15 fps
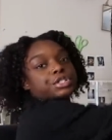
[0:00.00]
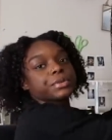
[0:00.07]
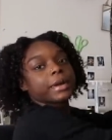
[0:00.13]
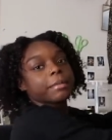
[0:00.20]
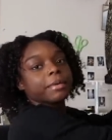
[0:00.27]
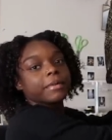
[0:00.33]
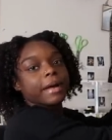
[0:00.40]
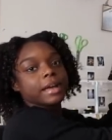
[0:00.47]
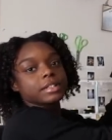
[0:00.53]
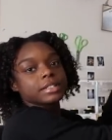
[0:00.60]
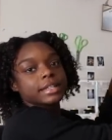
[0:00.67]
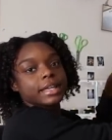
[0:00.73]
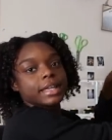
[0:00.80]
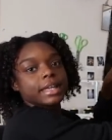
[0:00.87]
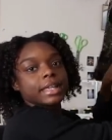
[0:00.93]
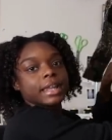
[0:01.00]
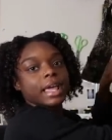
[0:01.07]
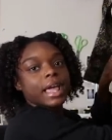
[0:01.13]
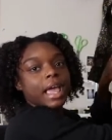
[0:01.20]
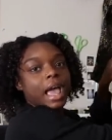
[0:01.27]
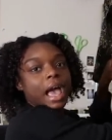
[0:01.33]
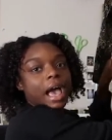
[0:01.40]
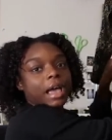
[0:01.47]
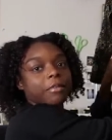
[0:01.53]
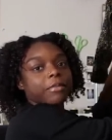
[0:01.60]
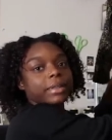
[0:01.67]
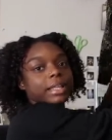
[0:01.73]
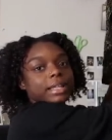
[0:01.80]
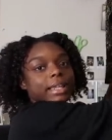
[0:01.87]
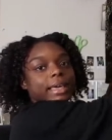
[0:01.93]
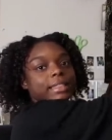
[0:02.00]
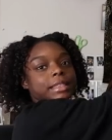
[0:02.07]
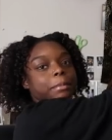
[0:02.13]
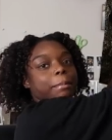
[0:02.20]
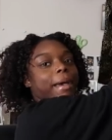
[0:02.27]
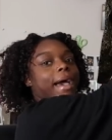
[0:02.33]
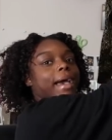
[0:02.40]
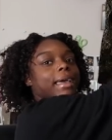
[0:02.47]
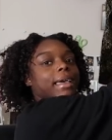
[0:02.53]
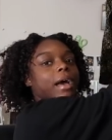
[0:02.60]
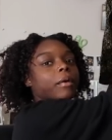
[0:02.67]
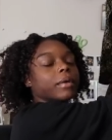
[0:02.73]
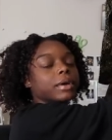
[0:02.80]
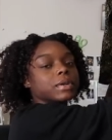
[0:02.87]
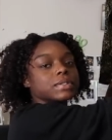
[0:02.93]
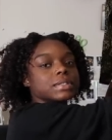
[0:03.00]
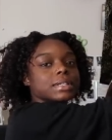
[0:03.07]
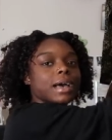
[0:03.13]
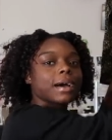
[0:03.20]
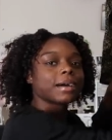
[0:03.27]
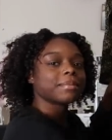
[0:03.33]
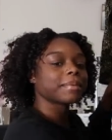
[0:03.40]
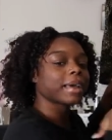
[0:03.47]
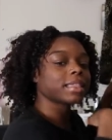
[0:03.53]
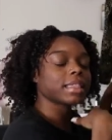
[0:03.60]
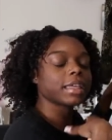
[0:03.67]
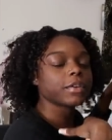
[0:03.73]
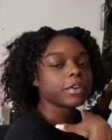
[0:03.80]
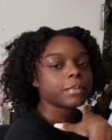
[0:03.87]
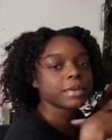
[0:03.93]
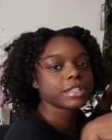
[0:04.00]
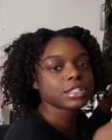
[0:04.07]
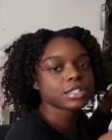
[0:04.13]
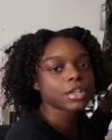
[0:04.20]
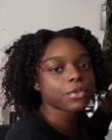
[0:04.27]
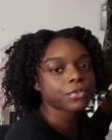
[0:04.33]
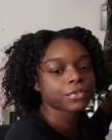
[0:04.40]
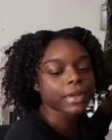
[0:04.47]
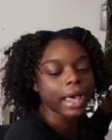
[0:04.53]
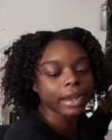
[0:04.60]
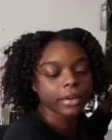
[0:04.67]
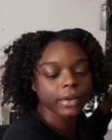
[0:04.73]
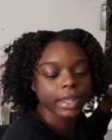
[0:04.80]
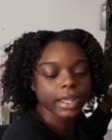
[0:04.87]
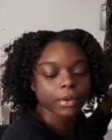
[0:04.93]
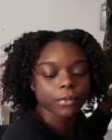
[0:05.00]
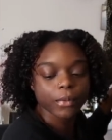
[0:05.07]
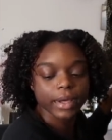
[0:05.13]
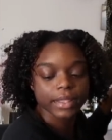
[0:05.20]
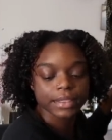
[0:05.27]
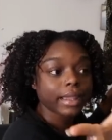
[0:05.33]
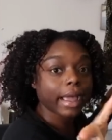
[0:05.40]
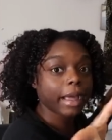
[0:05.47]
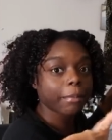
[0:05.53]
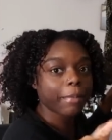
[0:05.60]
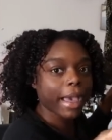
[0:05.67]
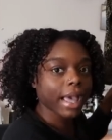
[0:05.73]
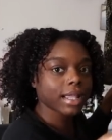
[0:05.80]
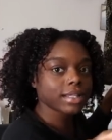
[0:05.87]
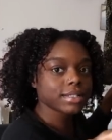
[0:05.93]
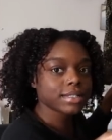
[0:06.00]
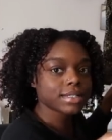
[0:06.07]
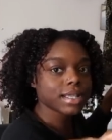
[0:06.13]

trim around it. I really like the back, how it goes up. I think it'll be so flattering with like a backless